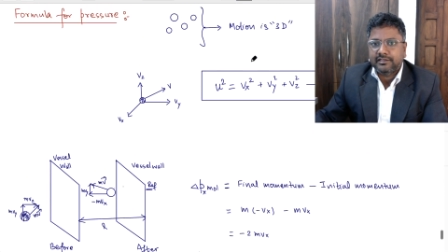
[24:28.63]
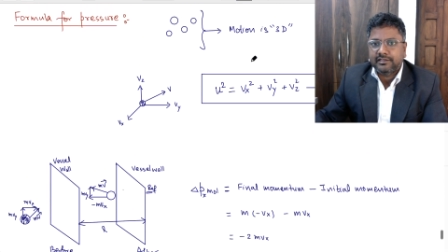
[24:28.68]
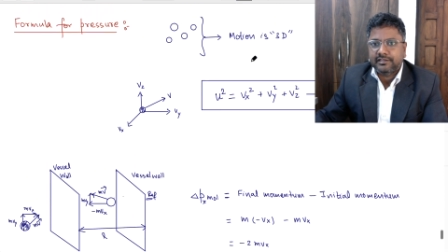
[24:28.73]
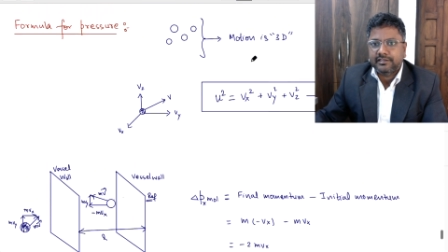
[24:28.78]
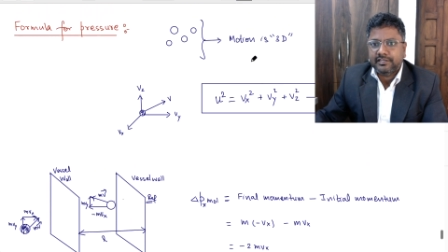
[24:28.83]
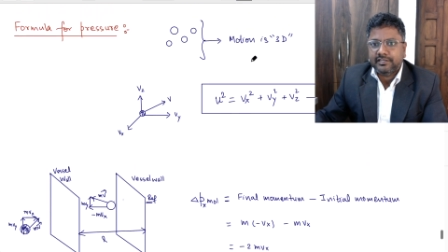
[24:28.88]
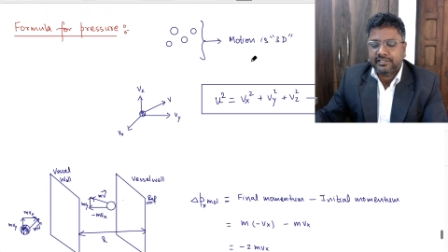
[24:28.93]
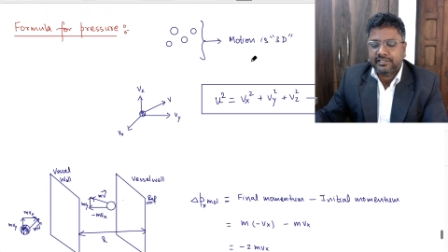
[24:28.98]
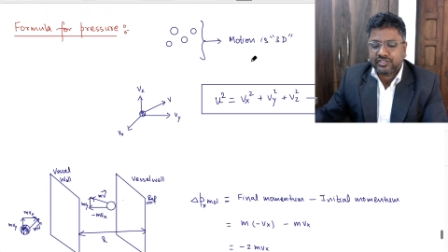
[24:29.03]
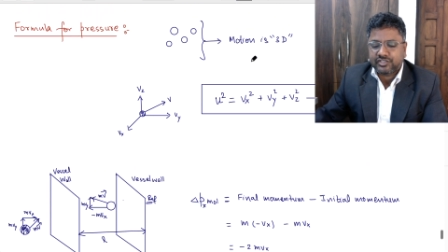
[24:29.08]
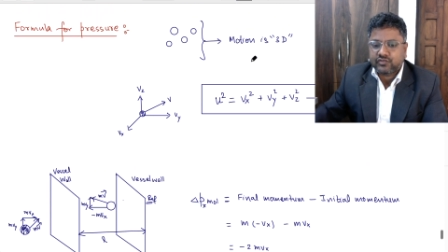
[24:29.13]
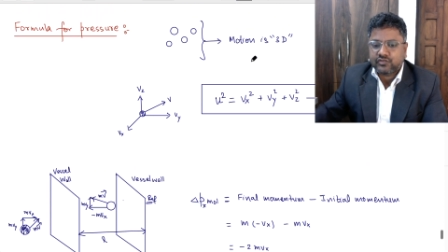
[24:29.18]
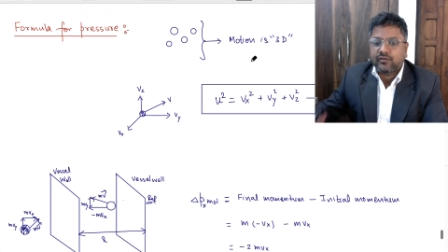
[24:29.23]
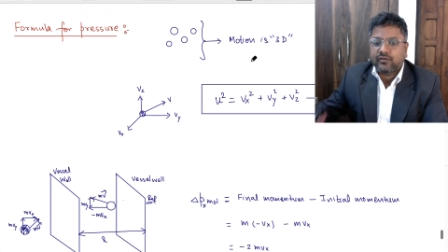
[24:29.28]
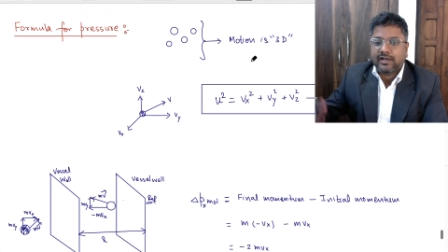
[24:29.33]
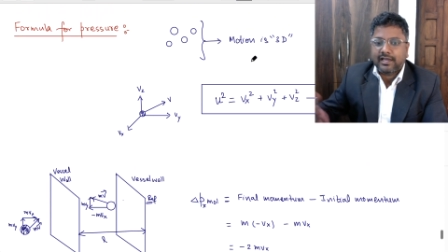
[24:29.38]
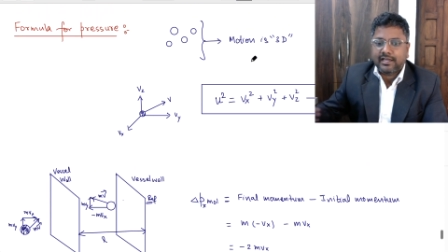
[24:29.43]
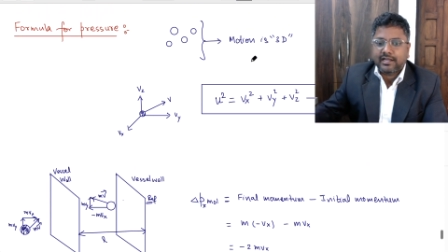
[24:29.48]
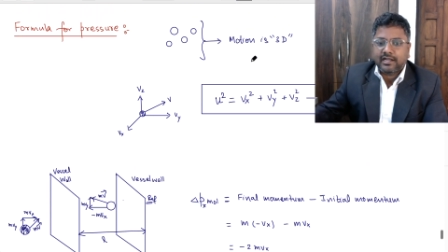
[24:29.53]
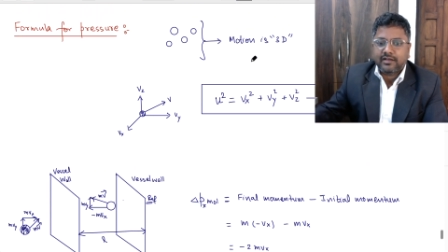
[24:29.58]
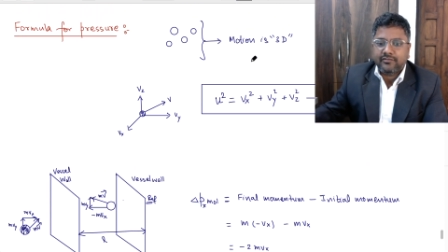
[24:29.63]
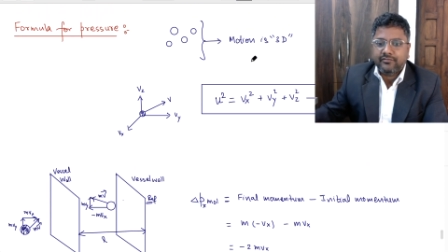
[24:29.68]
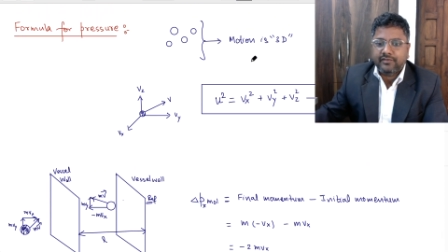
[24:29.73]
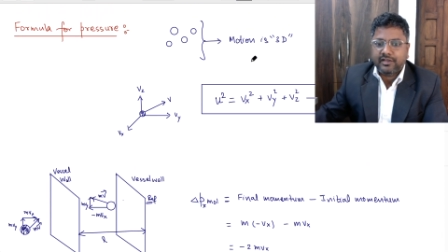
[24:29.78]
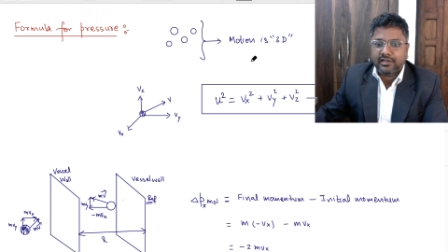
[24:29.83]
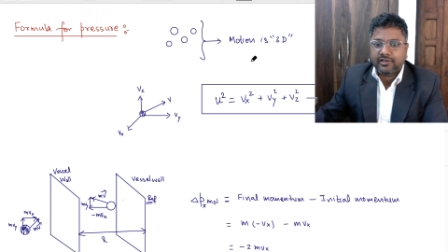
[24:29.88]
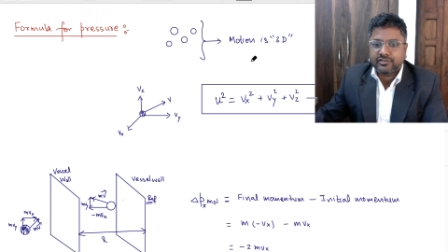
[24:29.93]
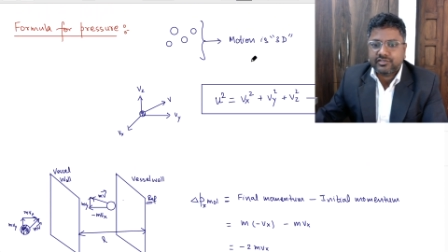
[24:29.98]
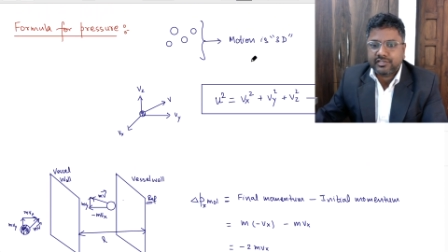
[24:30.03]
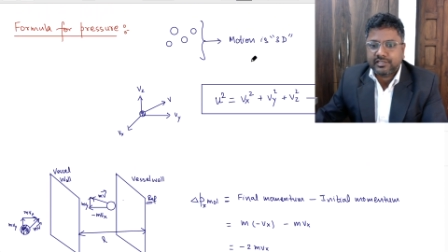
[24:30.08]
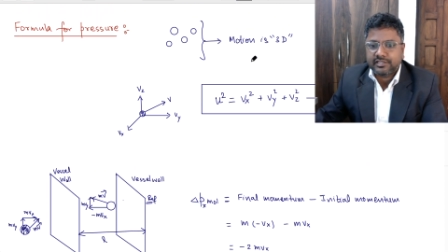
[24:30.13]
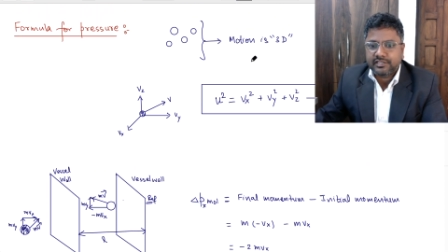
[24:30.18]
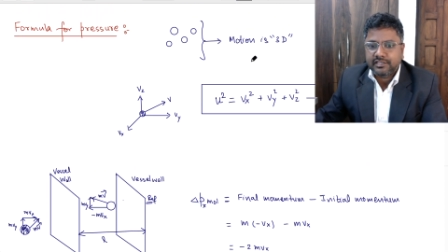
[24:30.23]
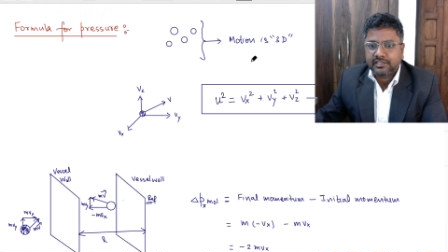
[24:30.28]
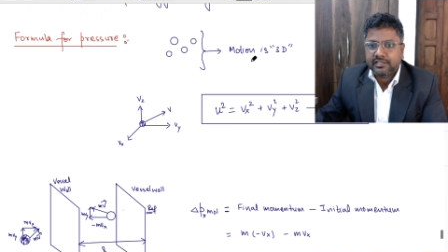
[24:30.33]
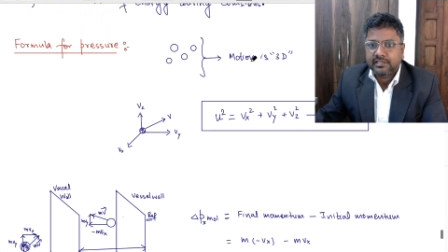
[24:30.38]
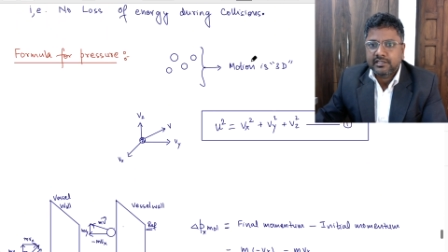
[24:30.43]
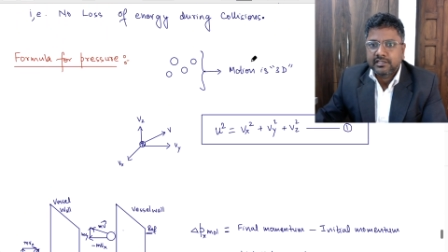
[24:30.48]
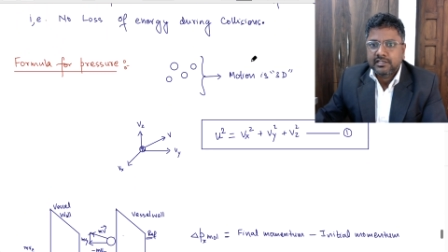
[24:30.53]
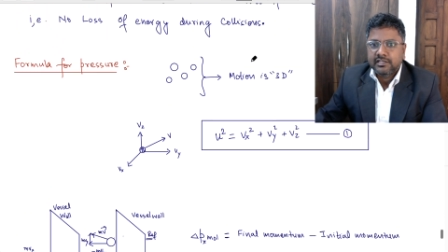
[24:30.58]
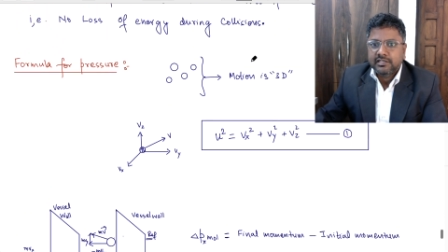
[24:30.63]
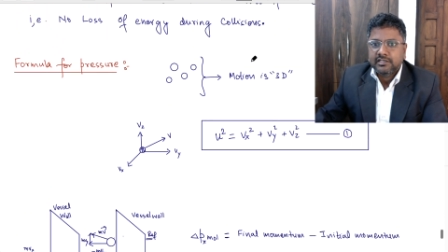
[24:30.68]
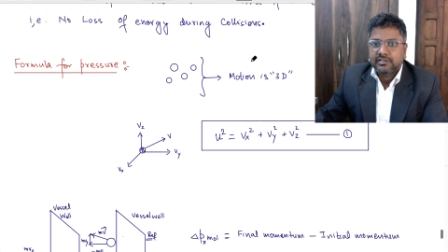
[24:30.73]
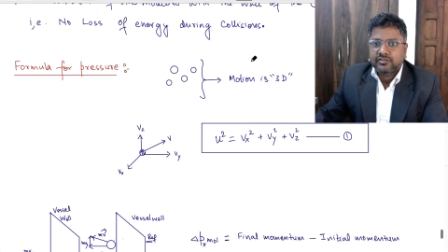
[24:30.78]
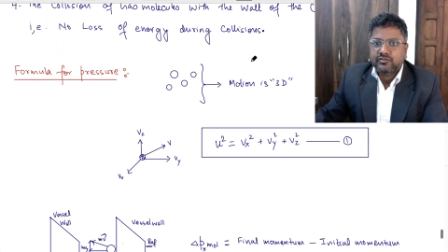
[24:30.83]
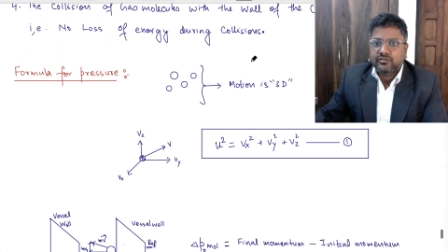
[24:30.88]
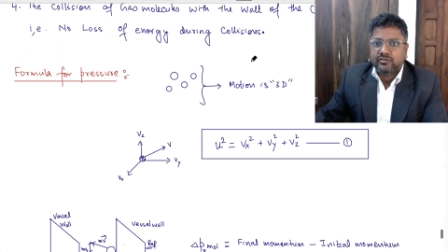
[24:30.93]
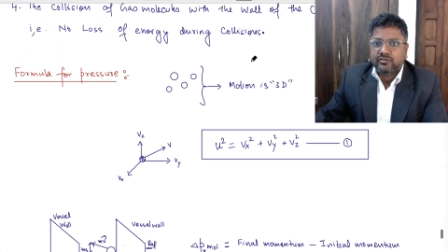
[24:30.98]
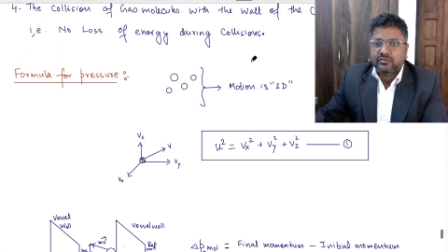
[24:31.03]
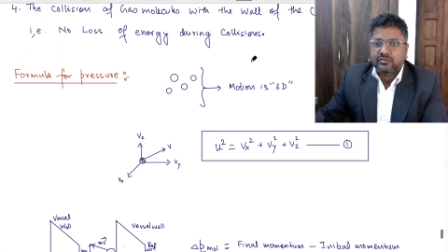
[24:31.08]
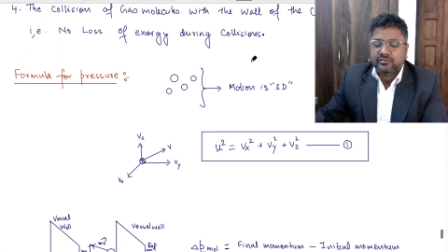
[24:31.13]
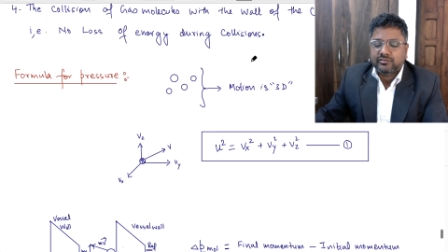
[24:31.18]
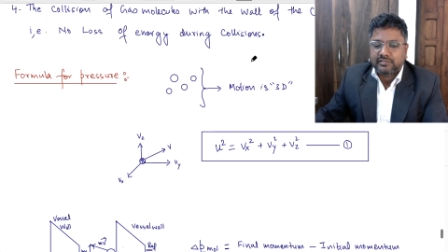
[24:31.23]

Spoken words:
square of velocity. So